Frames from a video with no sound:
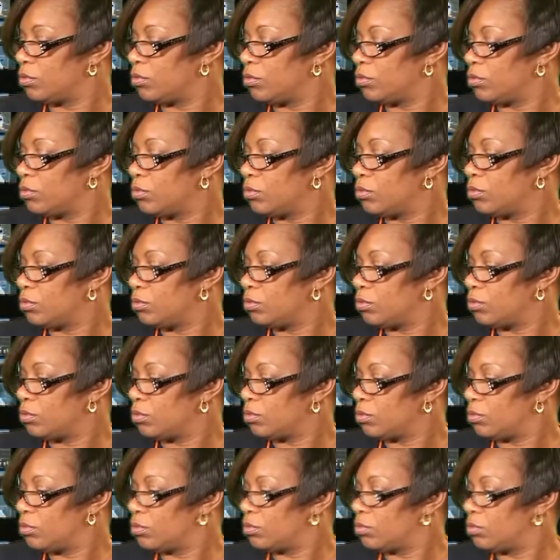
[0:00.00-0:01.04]

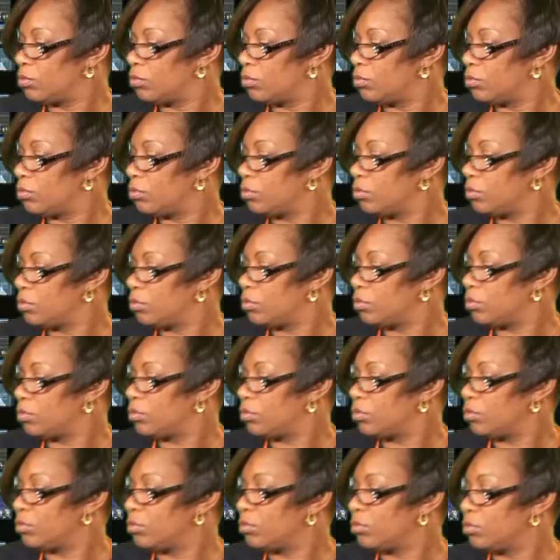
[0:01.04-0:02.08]

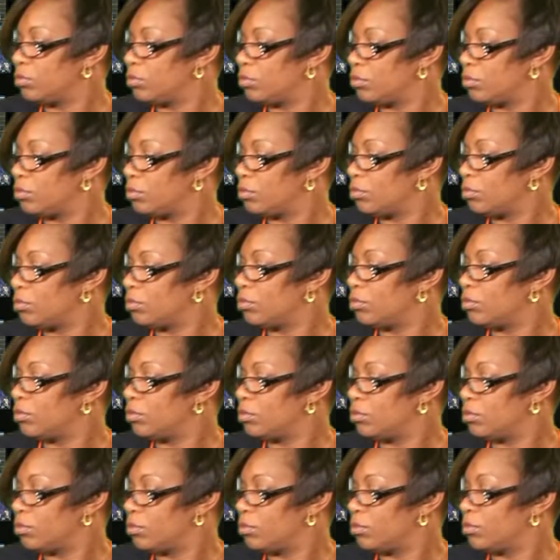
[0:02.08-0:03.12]

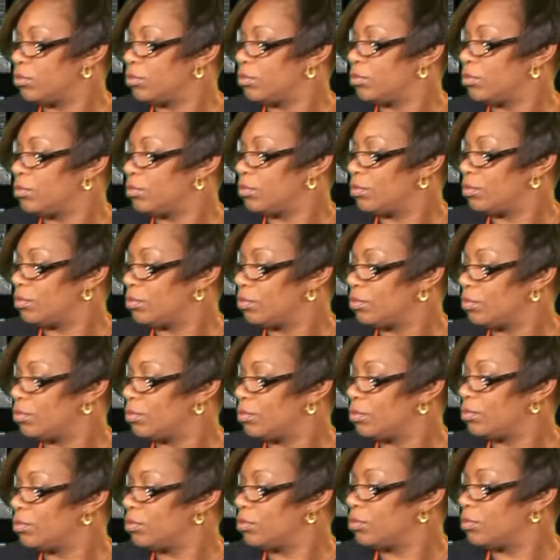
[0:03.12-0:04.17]

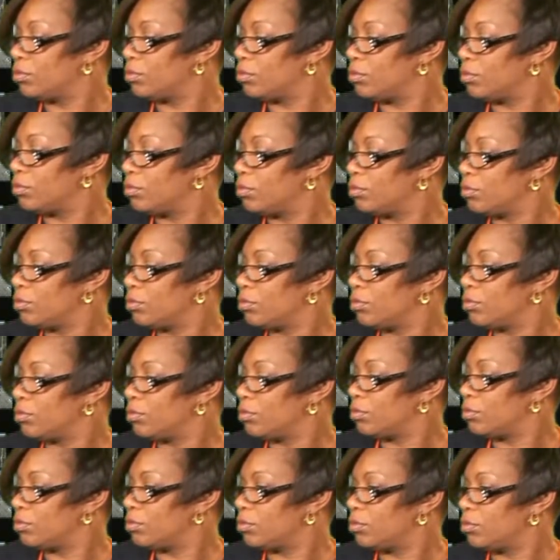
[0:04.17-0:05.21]

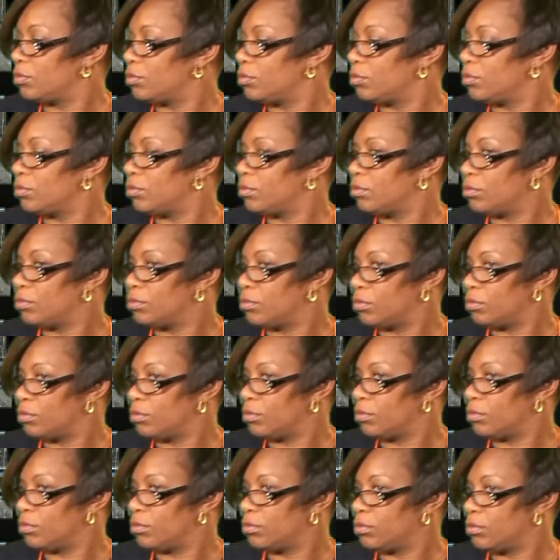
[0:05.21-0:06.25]

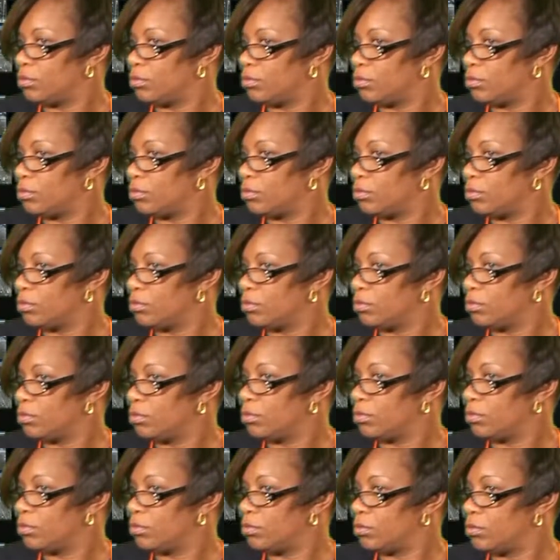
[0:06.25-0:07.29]

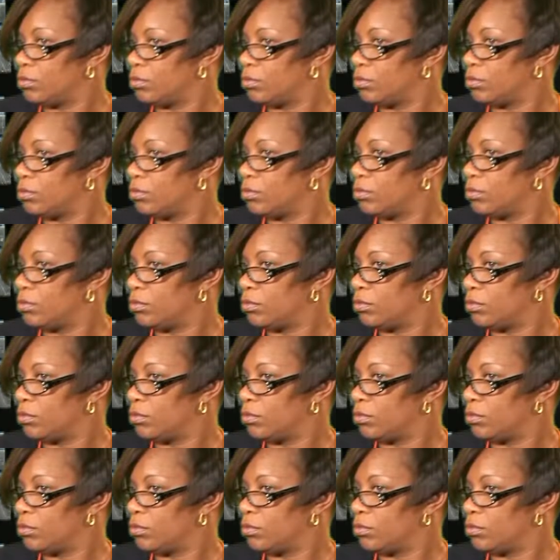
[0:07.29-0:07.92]
[no speech]